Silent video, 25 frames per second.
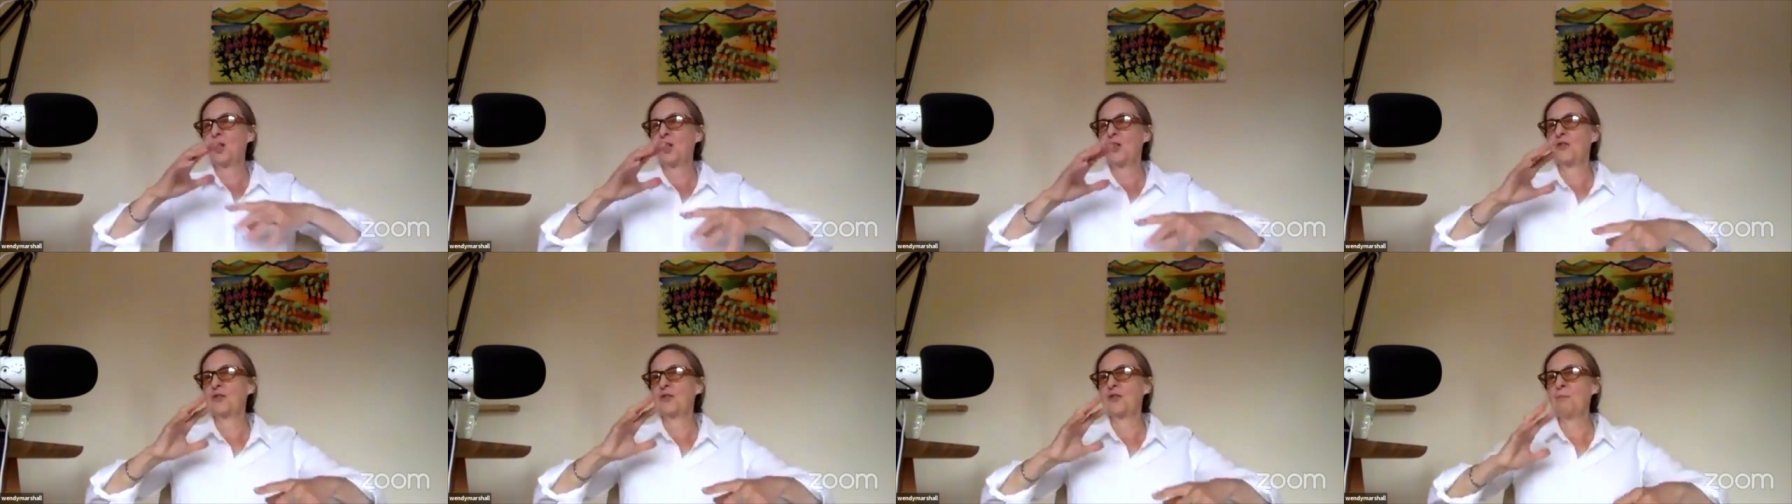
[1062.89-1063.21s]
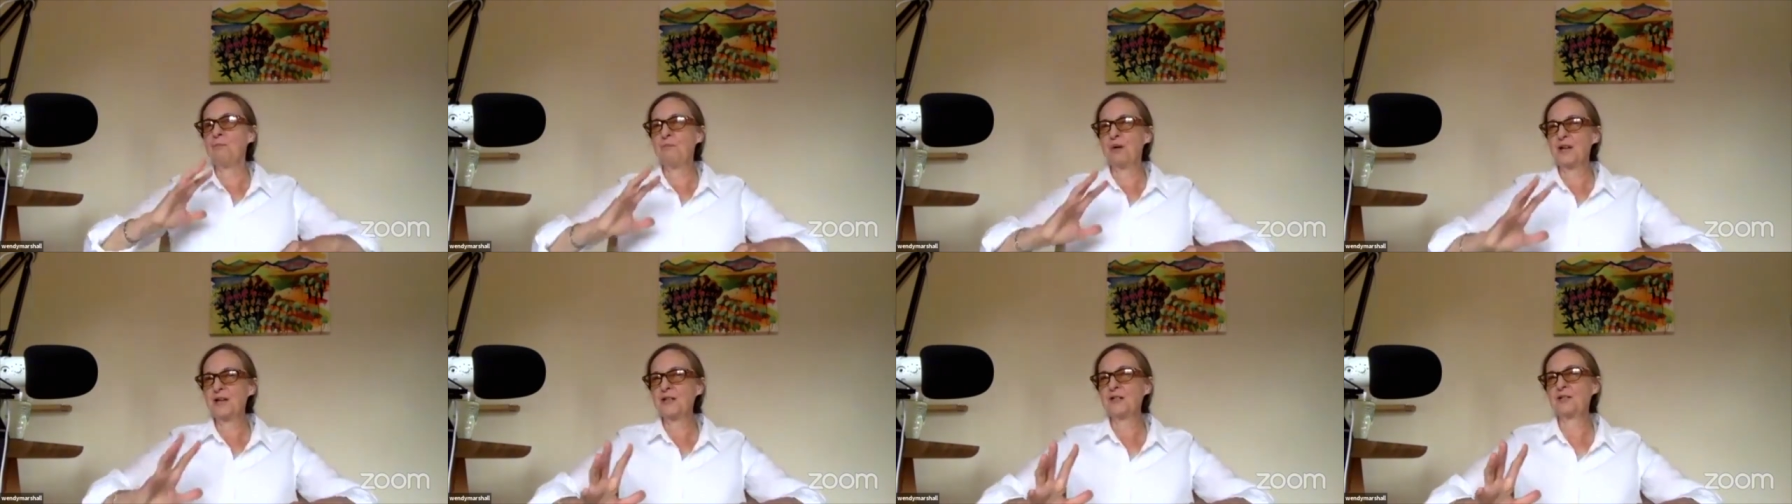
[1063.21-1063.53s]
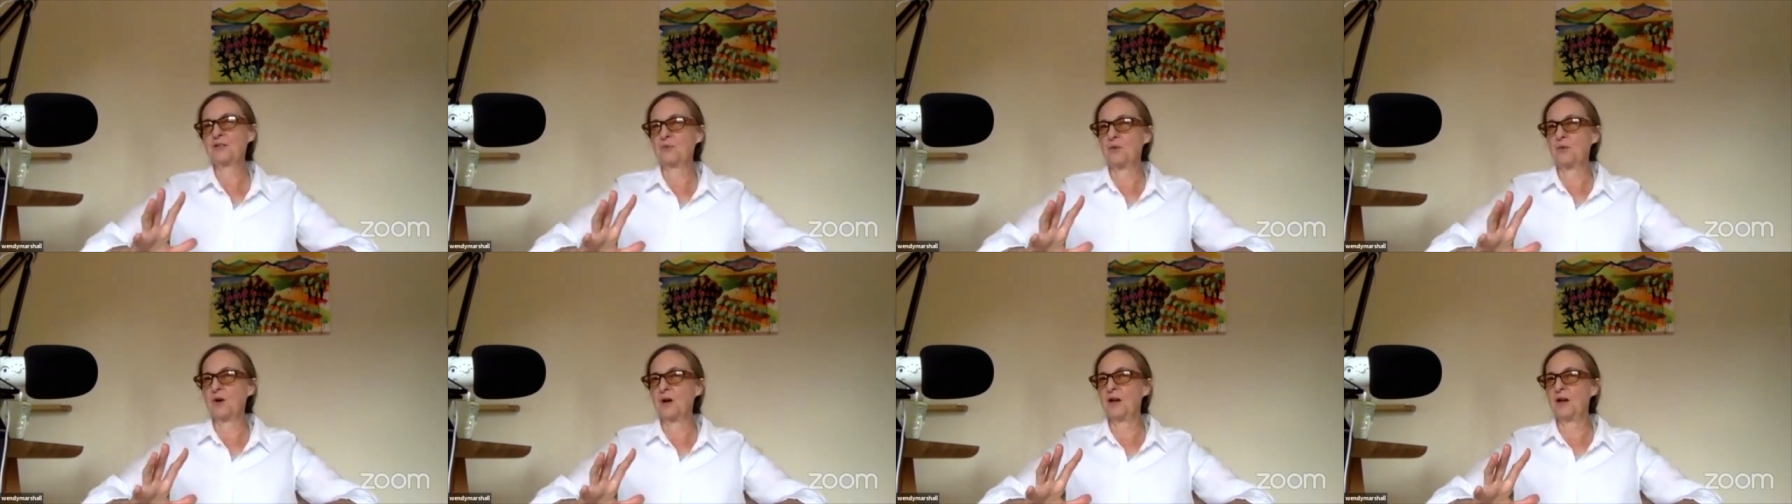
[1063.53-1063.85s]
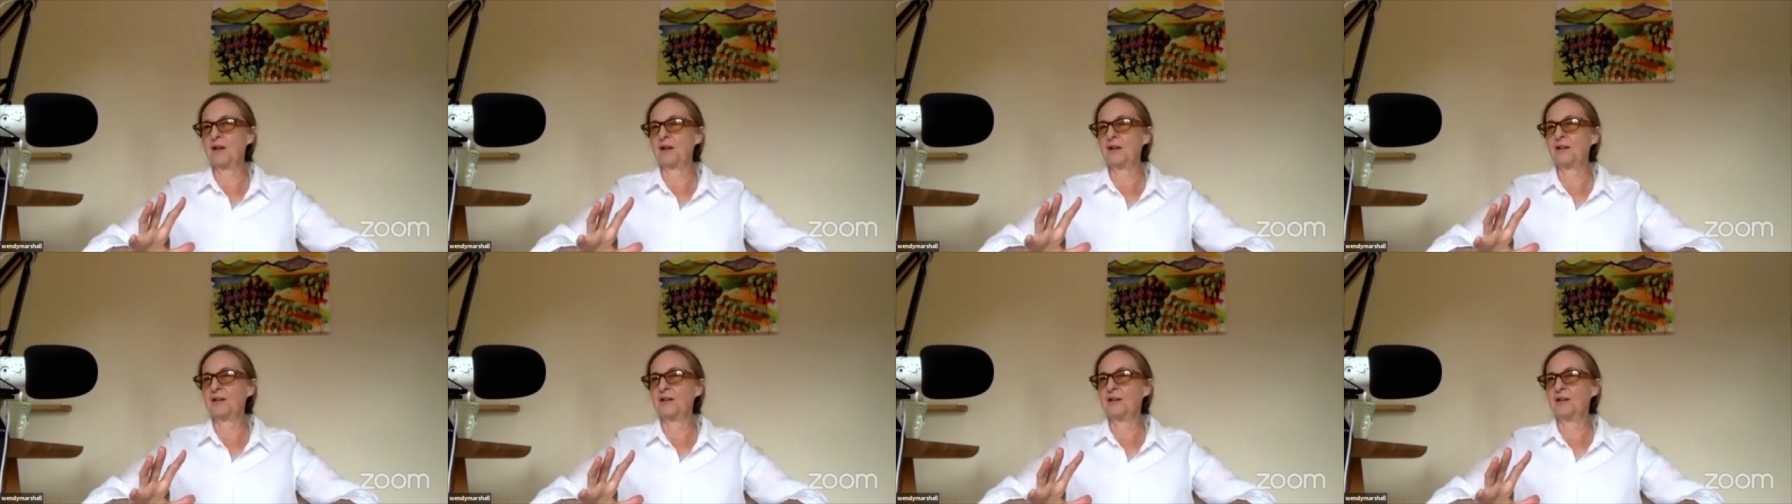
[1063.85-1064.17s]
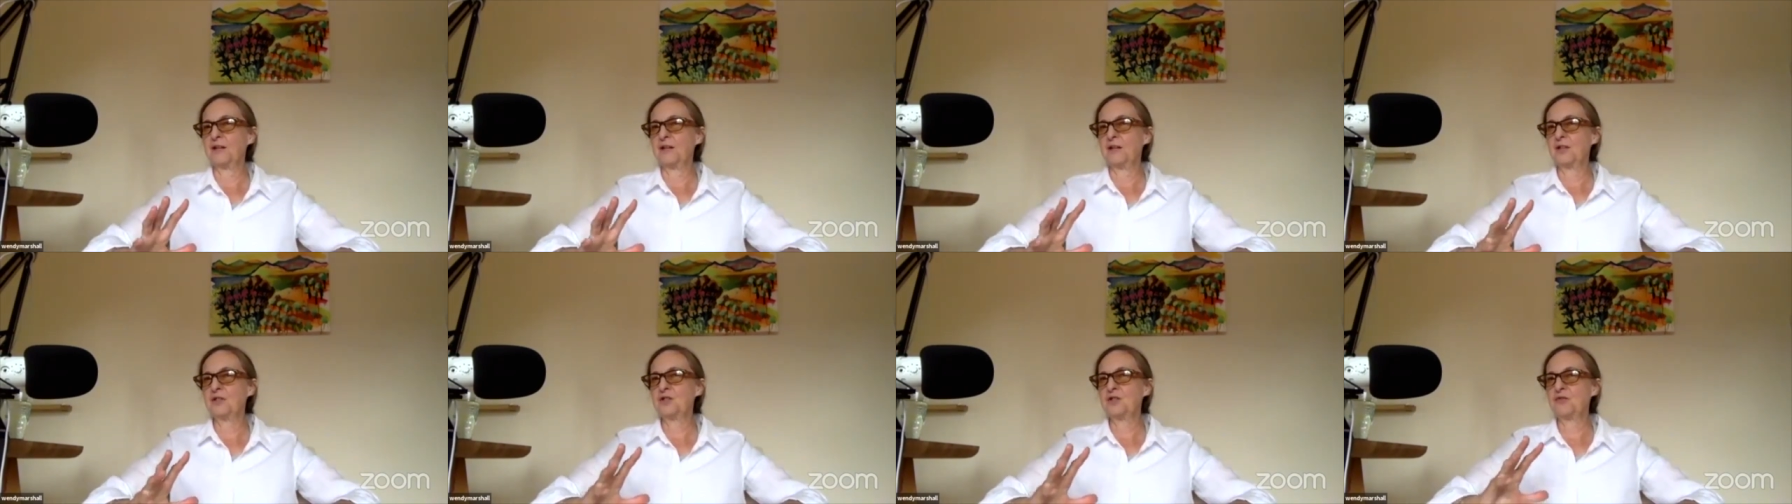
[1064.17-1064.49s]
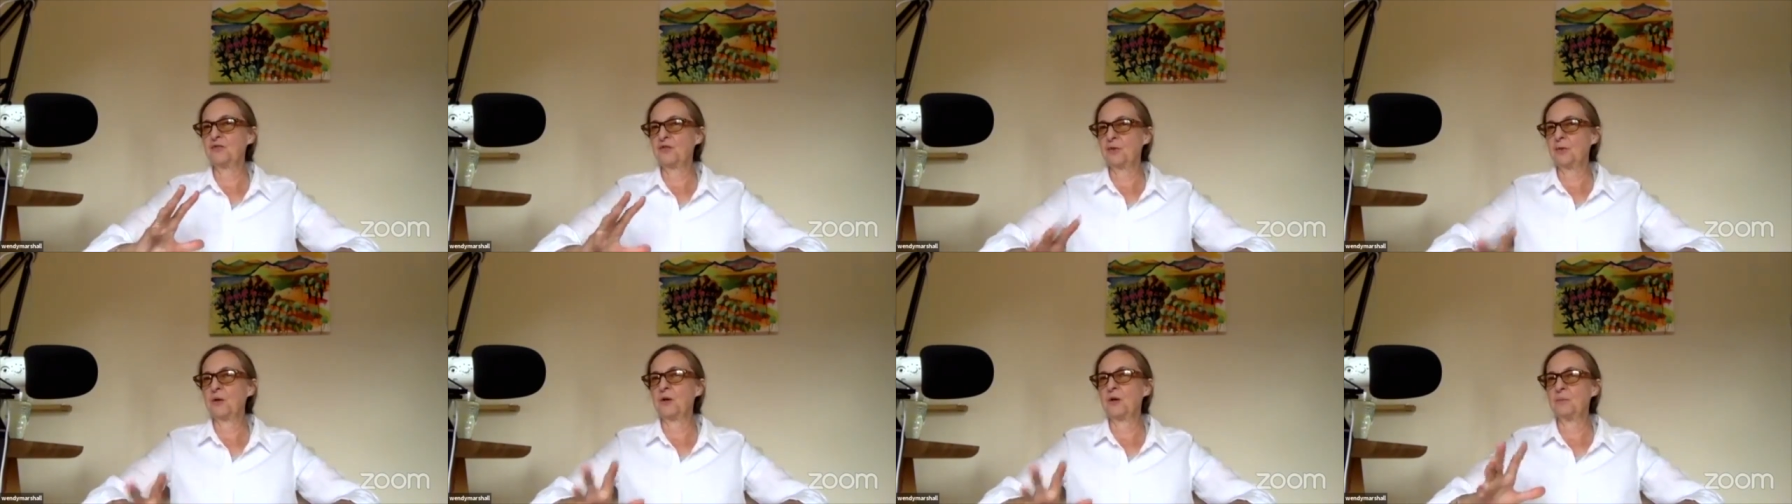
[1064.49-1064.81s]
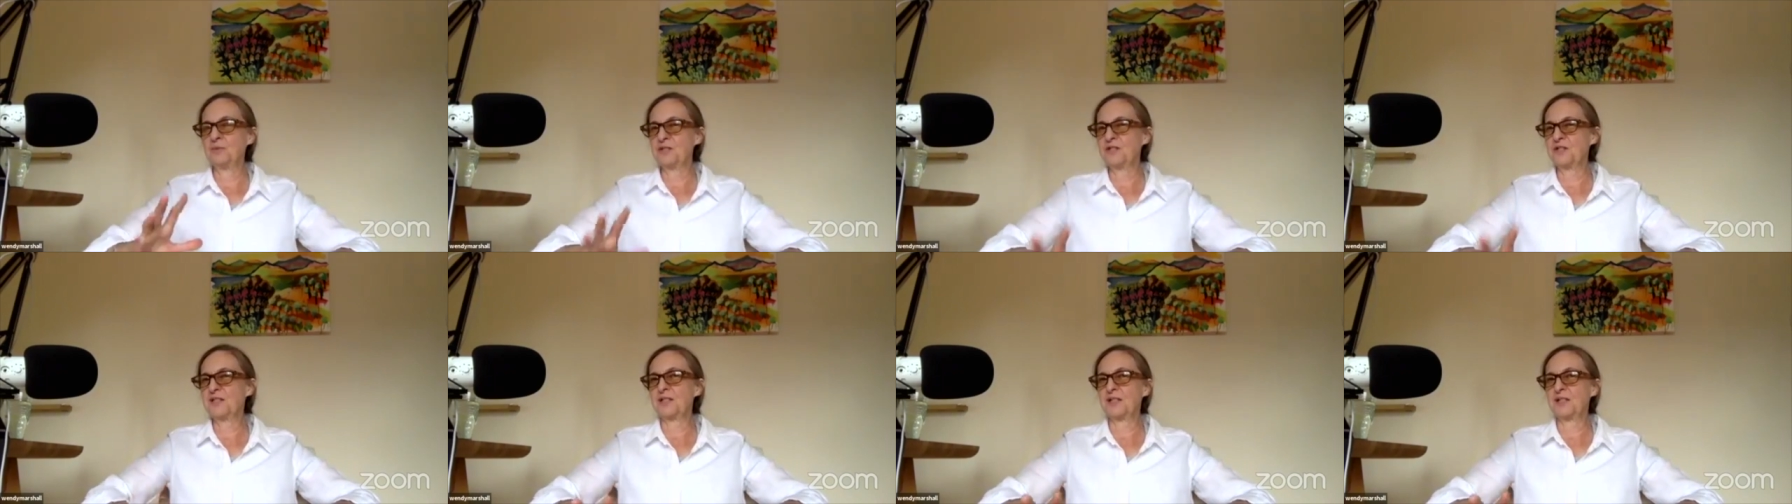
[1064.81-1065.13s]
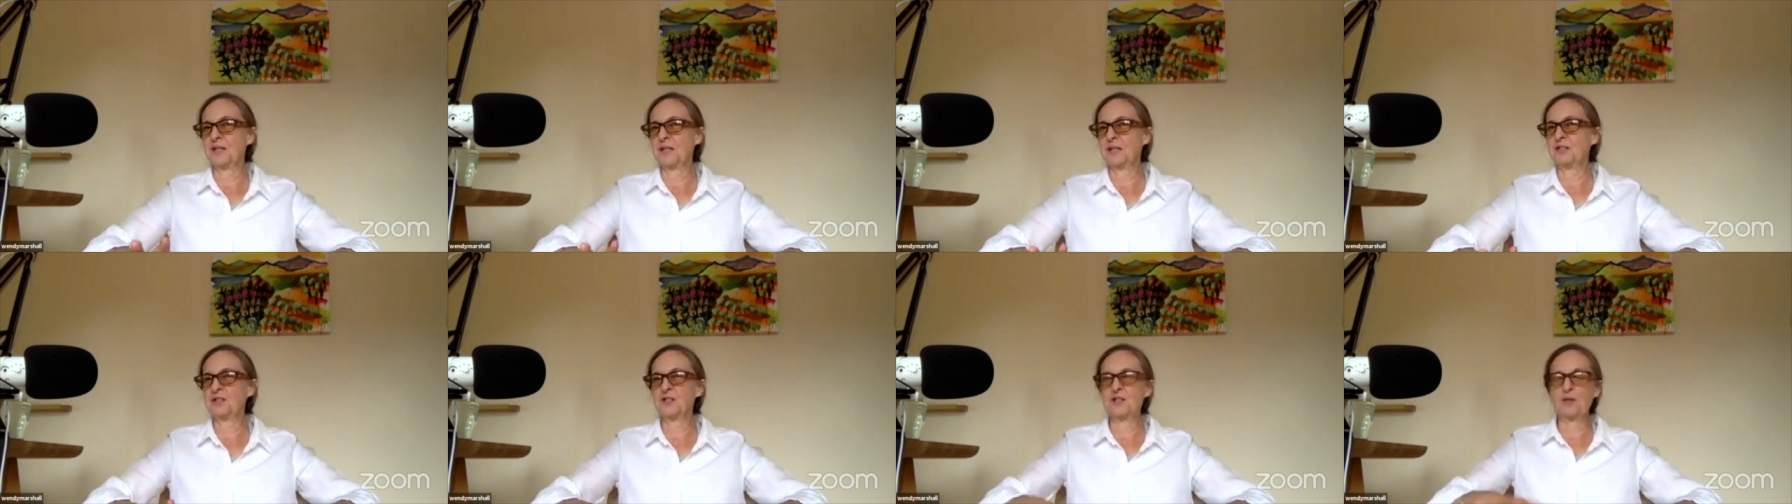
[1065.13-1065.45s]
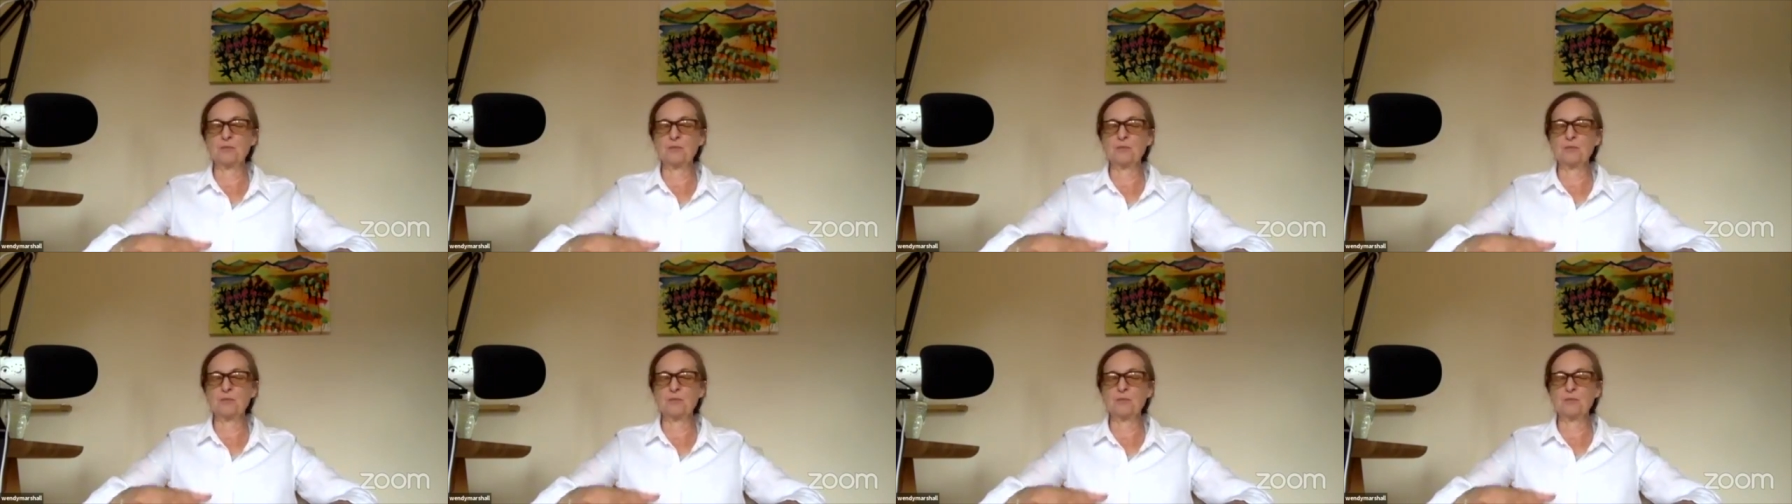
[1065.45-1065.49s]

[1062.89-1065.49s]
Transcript: the best way to view our mistakes,